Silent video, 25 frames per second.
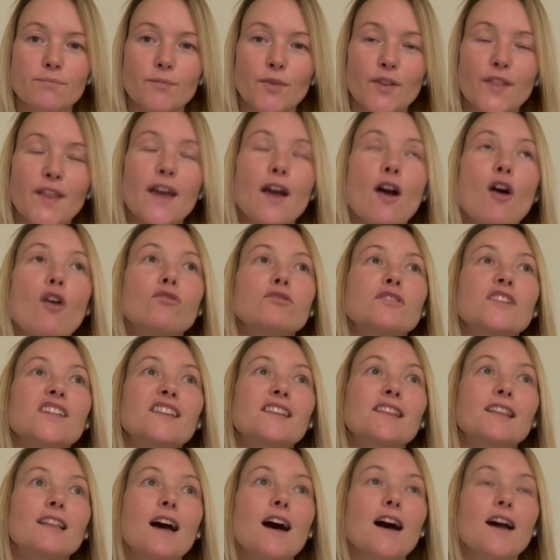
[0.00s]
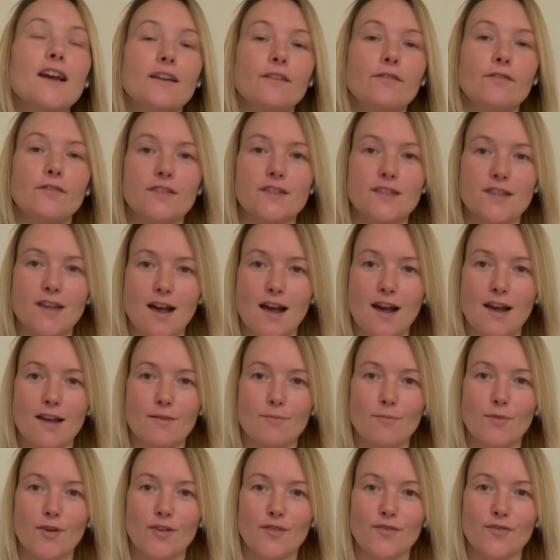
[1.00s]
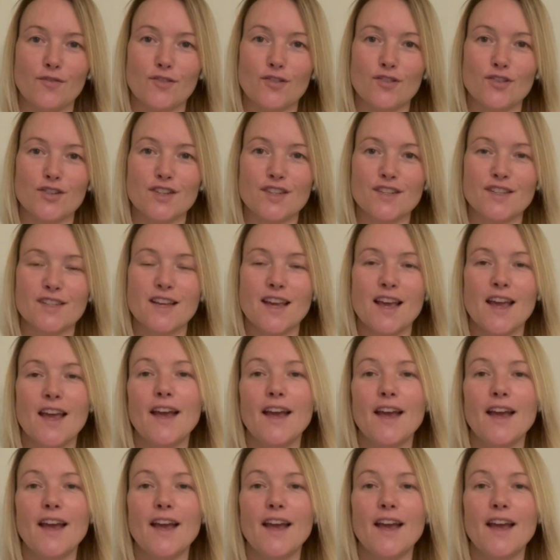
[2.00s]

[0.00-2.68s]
but they hold a lifetime of grudges